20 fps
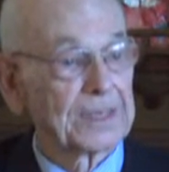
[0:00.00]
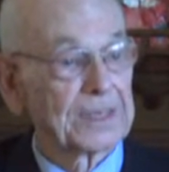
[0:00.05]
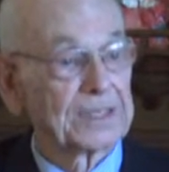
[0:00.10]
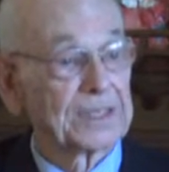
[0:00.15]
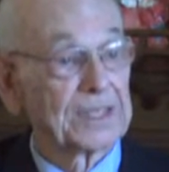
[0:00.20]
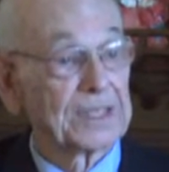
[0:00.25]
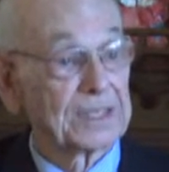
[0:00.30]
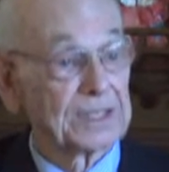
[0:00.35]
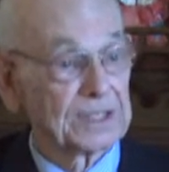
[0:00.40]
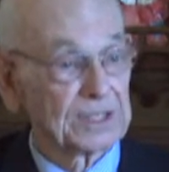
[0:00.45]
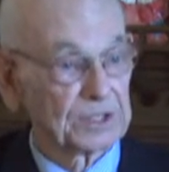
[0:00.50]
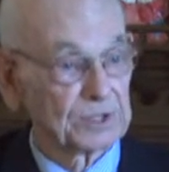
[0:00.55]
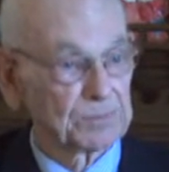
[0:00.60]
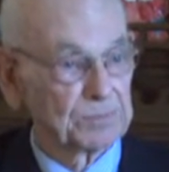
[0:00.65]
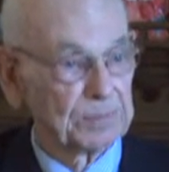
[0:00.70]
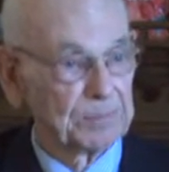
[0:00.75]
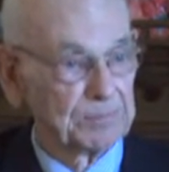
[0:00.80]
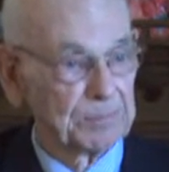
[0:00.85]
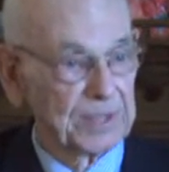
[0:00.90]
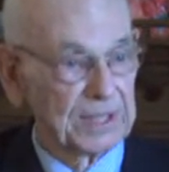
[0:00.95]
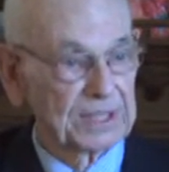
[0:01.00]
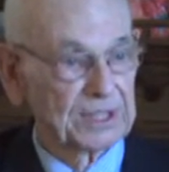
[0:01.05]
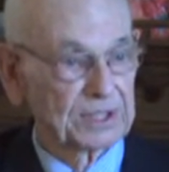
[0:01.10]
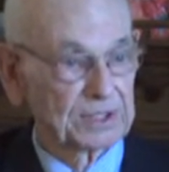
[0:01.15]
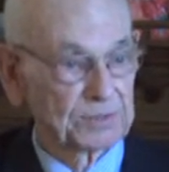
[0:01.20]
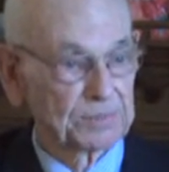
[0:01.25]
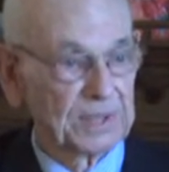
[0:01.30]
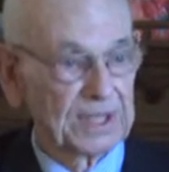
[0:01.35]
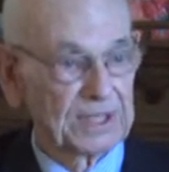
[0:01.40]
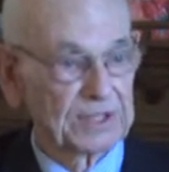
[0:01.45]
And they're in a big
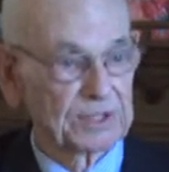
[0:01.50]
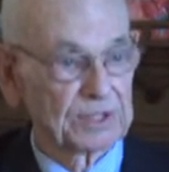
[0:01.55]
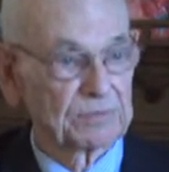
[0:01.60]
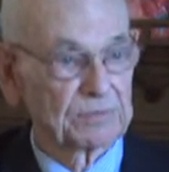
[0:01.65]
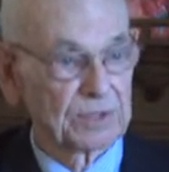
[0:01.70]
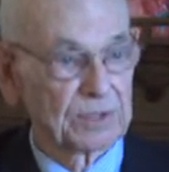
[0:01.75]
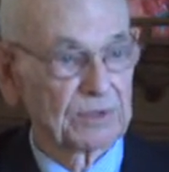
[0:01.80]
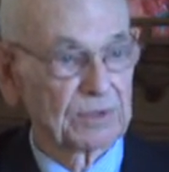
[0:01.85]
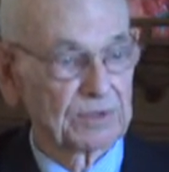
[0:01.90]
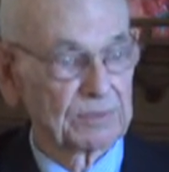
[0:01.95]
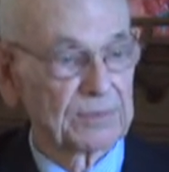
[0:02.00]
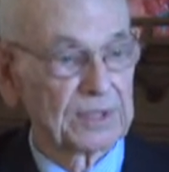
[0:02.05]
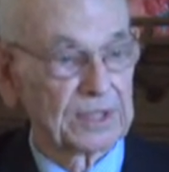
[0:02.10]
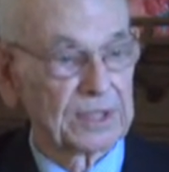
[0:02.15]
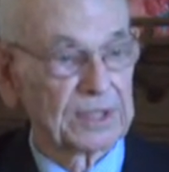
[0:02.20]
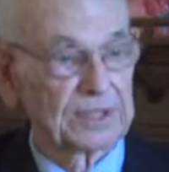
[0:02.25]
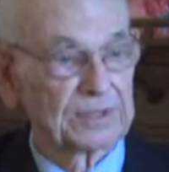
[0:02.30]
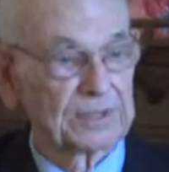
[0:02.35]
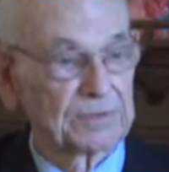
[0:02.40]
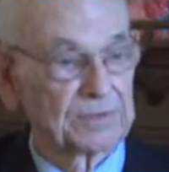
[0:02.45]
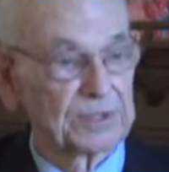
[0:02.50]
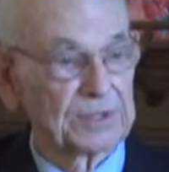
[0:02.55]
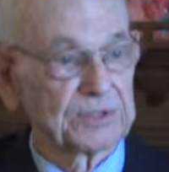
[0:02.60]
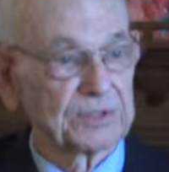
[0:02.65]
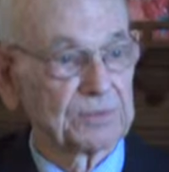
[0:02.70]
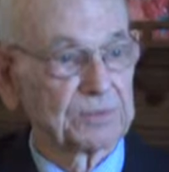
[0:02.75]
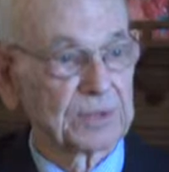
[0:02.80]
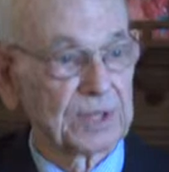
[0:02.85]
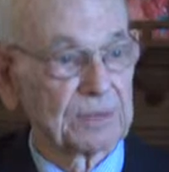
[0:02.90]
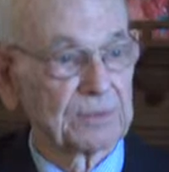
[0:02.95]
expansion program now,
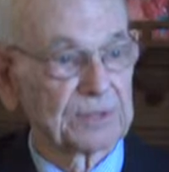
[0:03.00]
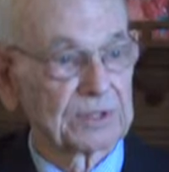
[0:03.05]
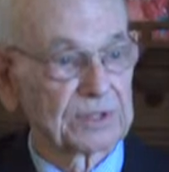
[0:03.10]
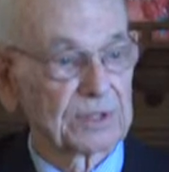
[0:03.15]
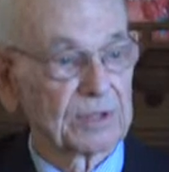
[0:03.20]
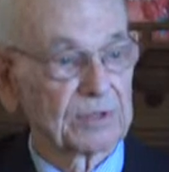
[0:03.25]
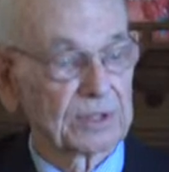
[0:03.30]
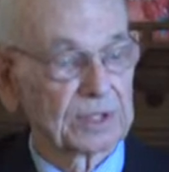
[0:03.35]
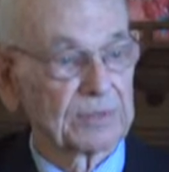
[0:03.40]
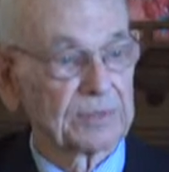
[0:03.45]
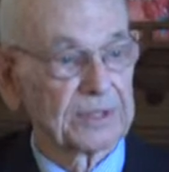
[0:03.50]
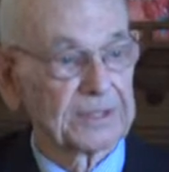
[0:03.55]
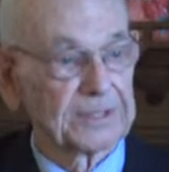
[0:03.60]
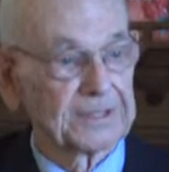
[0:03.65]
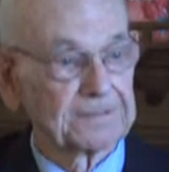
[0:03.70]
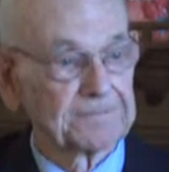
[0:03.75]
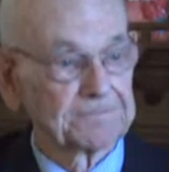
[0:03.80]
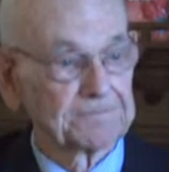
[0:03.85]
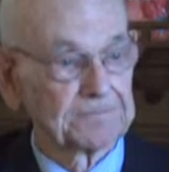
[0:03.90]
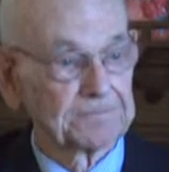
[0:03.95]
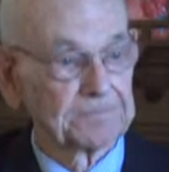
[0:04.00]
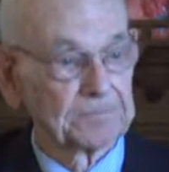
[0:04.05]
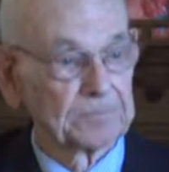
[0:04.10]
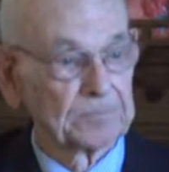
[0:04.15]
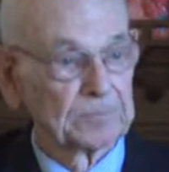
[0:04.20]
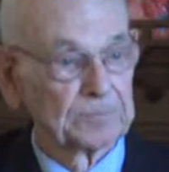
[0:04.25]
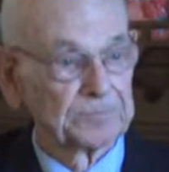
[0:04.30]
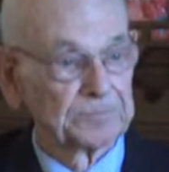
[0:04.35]
which you probably saw coming in.